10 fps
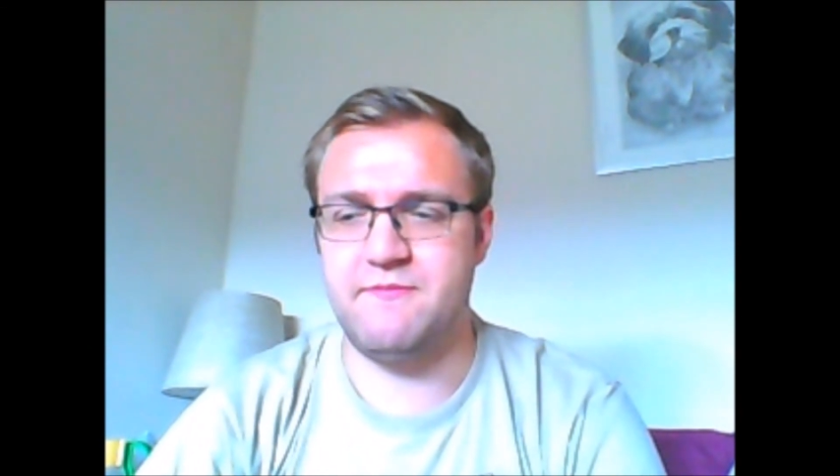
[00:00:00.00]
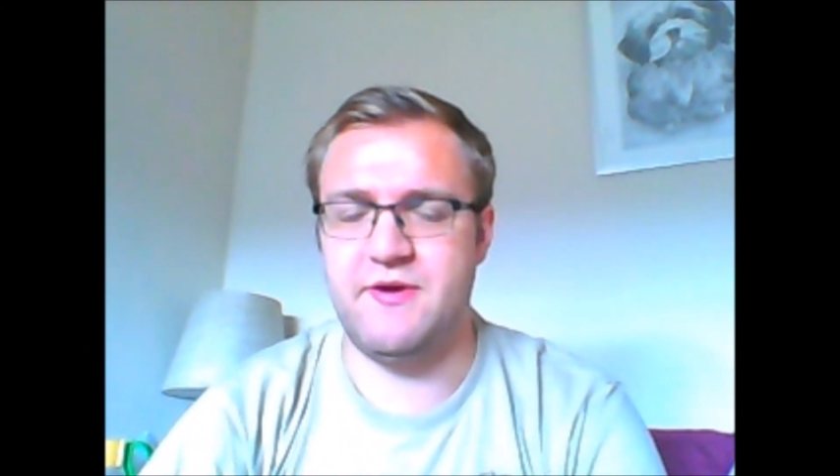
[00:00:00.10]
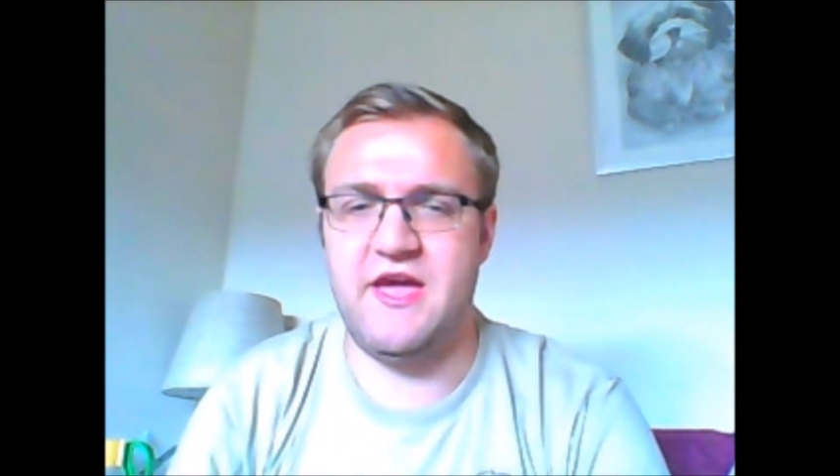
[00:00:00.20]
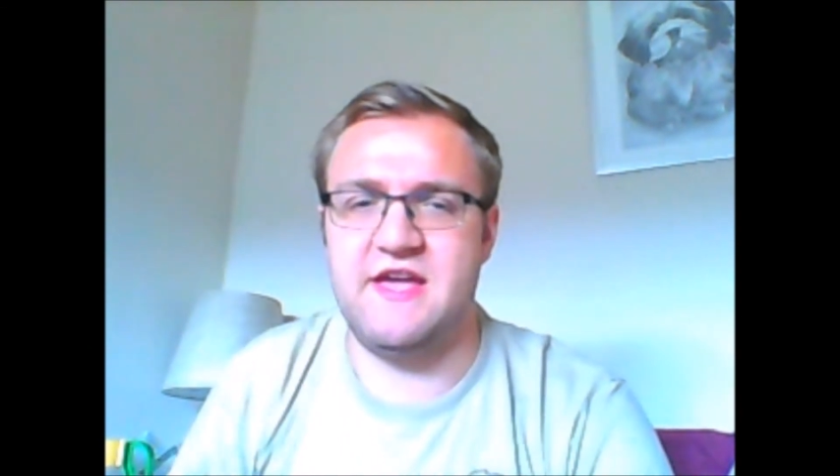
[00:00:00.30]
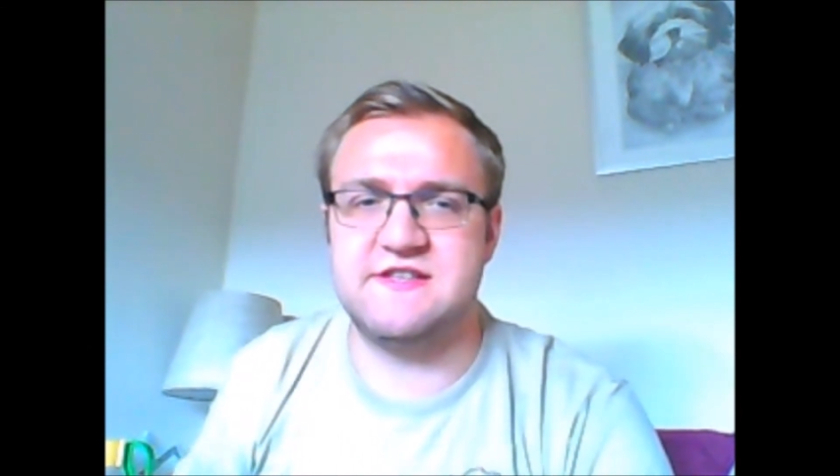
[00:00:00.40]

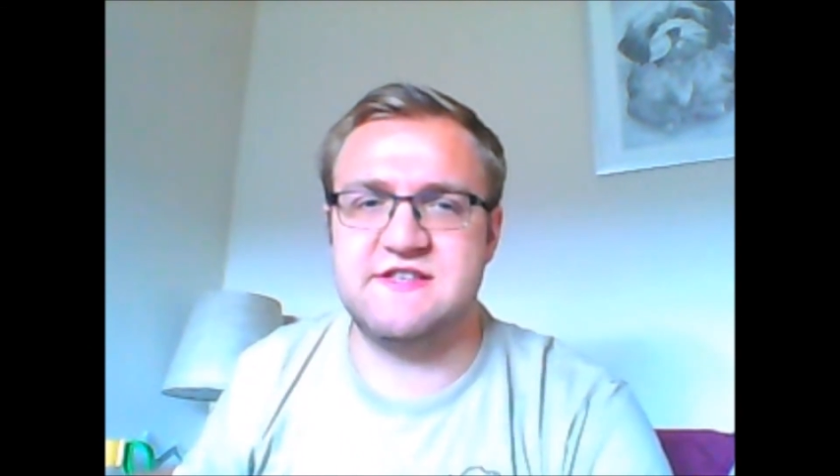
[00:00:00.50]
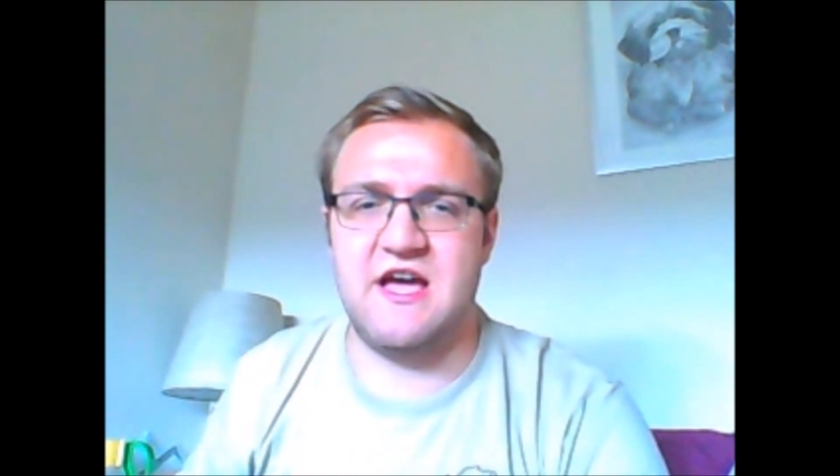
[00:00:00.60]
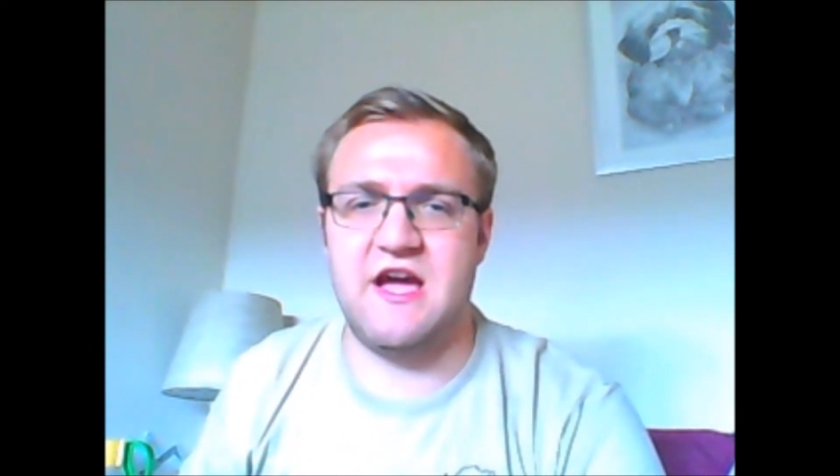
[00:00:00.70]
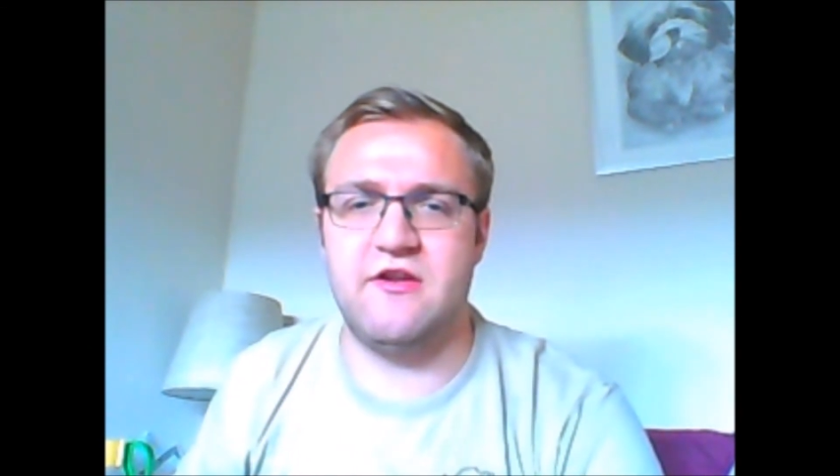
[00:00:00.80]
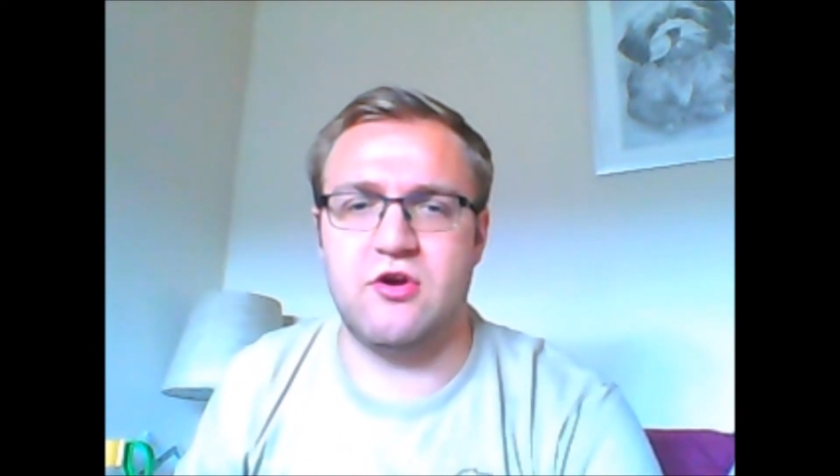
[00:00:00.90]
Peace
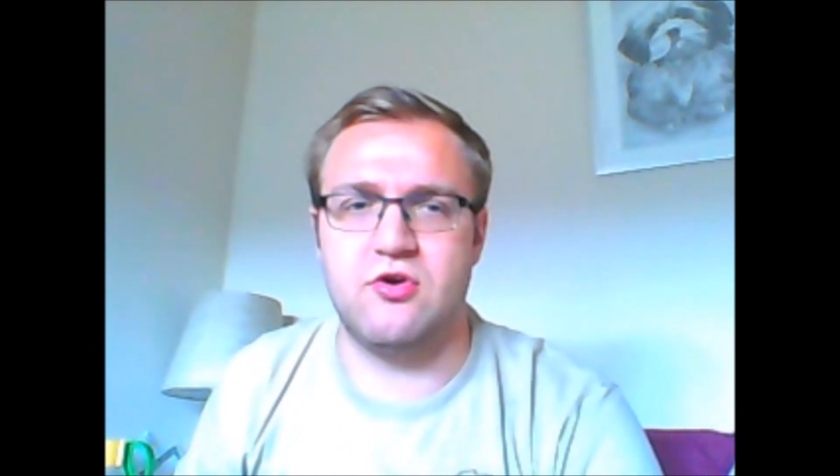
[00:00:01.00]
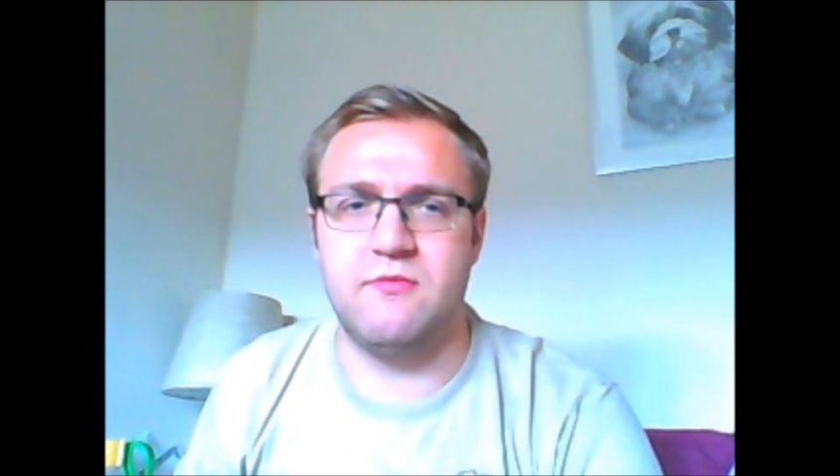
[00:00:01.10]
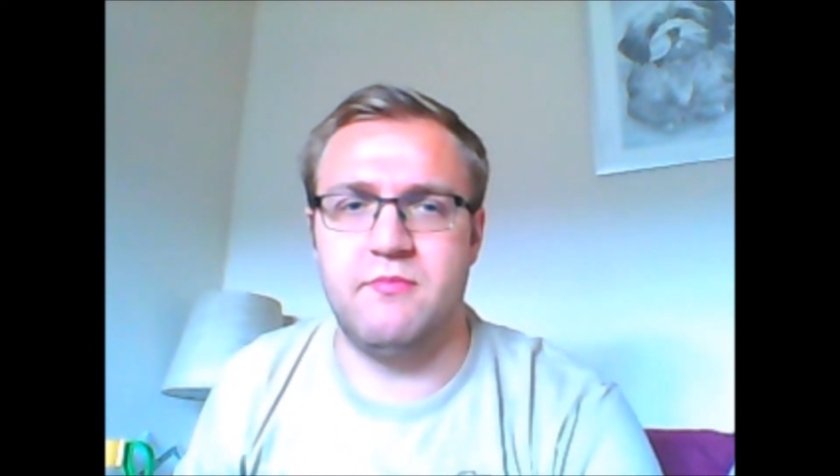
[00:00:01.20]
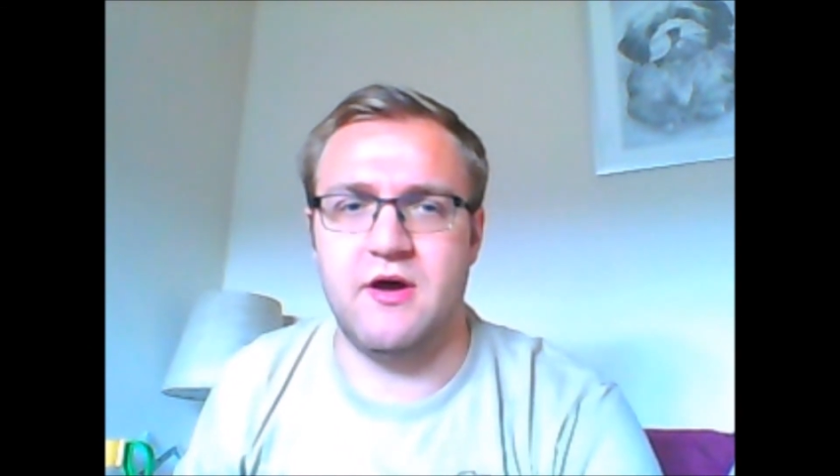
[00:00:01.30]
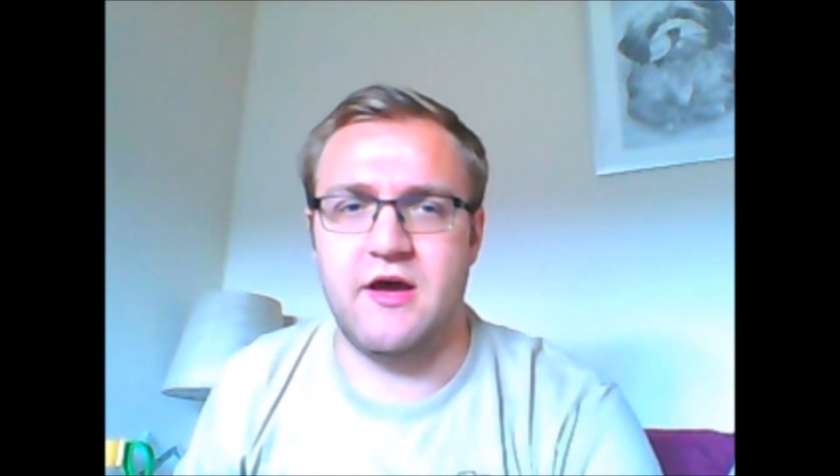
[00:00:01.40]
and
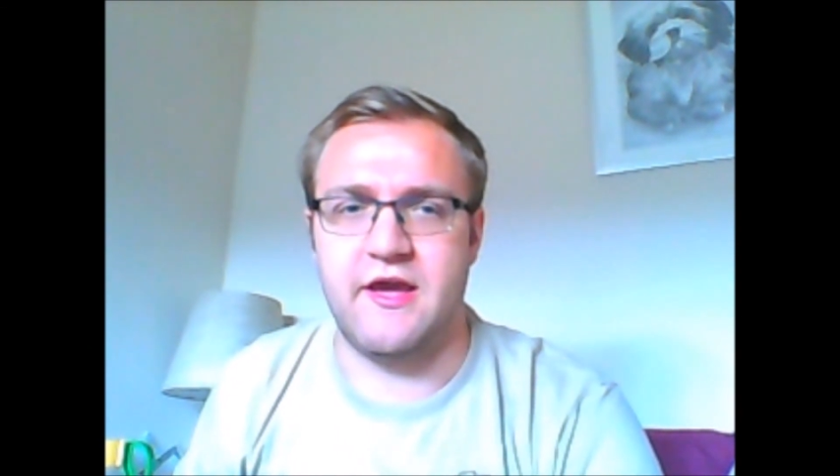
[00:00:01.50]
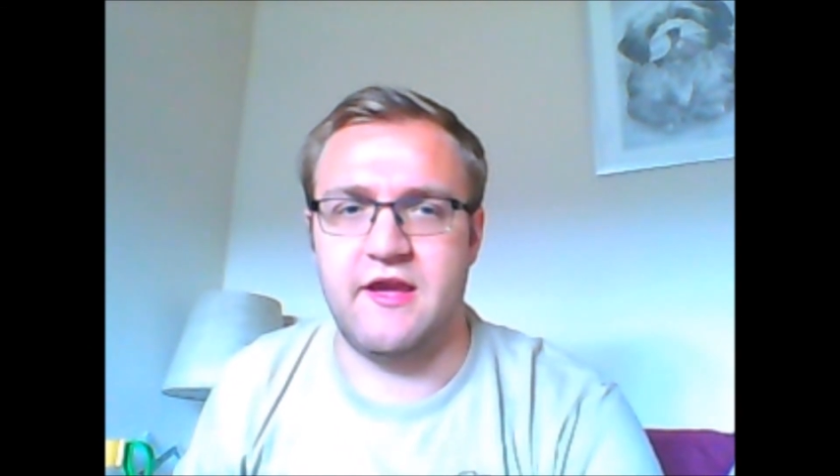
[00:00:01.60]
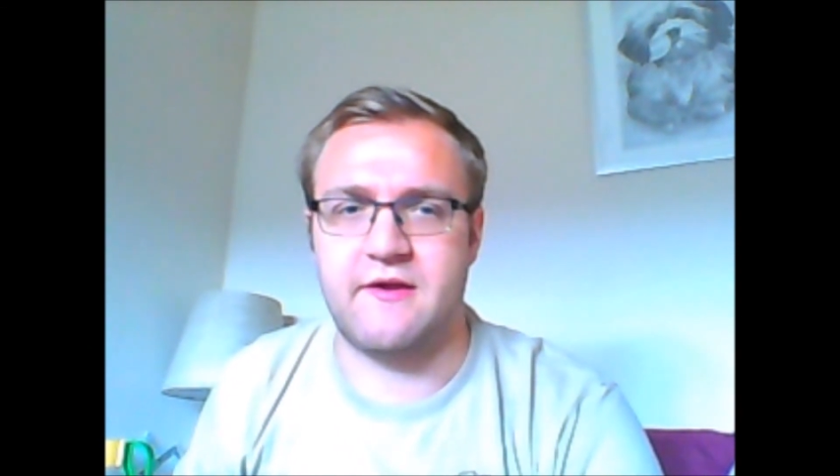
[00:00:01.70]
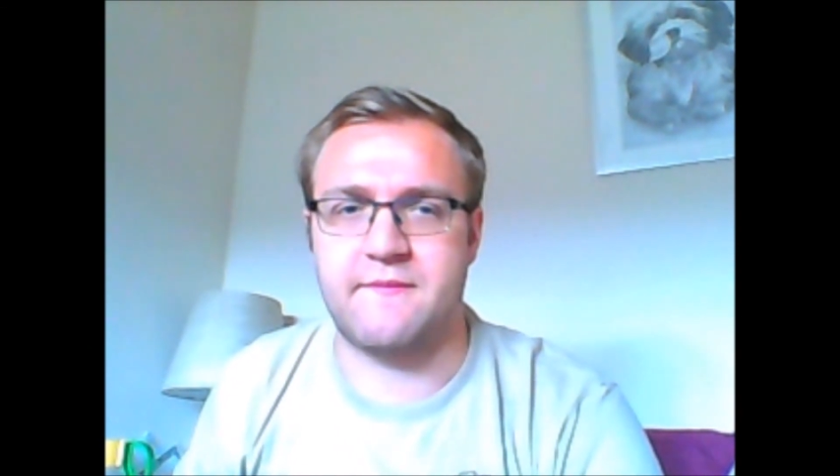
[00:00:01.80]
goodbye.